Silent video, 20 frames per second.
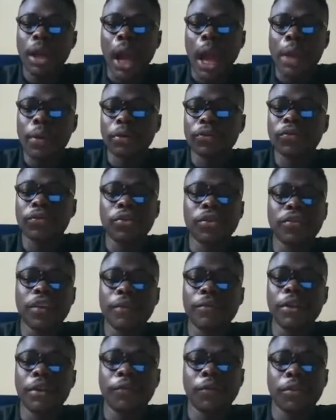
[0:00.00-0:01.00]
And you want to do this
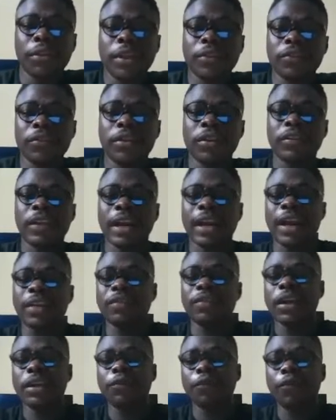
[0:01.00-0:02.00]
every day for 30 days. Like I
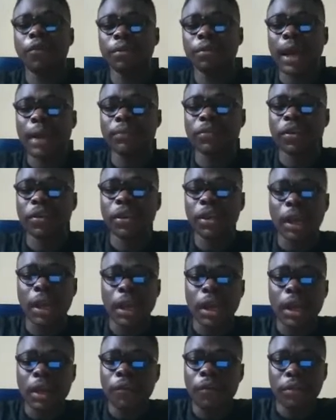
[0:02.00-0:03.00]
said, 4 times a
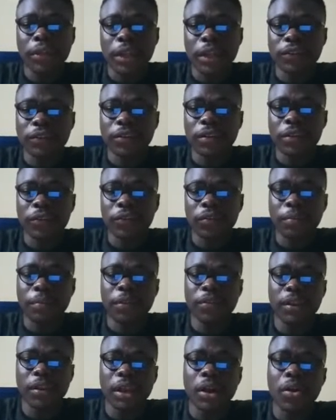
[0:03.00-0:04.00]
day for 30 days. So
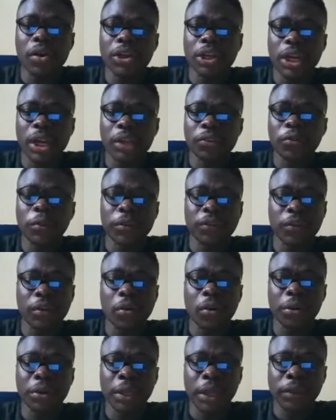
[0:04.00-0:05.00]
basically 120
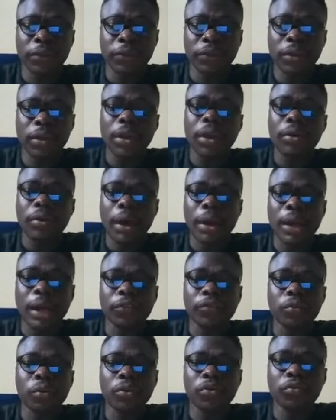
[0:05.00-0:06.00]
contents. Right?
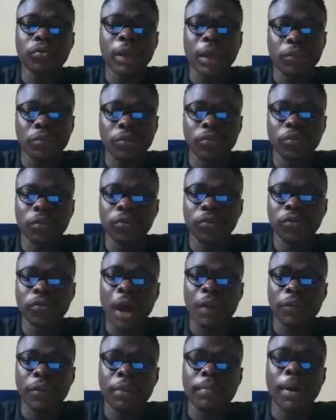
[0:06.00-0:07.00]
That's what you want to
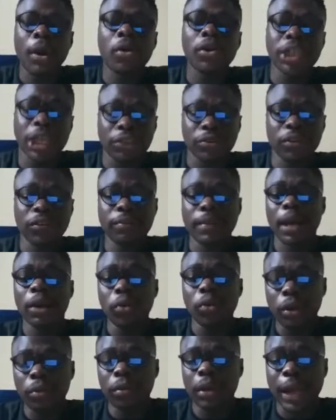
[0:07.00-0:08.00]
have. 120 might
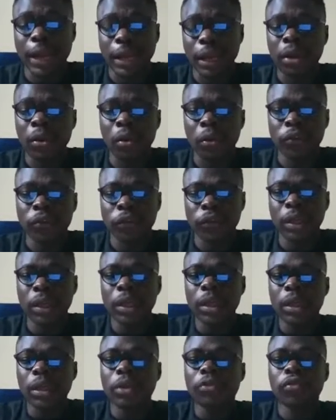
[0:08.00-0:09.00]
look like a lot.
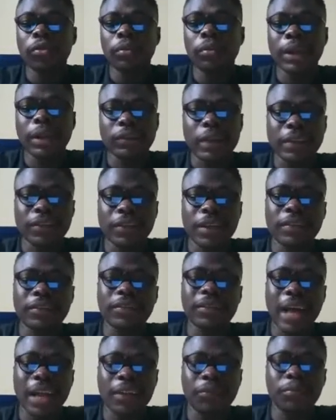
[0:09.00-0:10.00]
So that's why I said
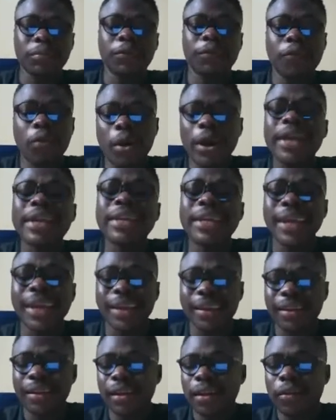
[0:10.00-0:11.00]
start with 4 a day.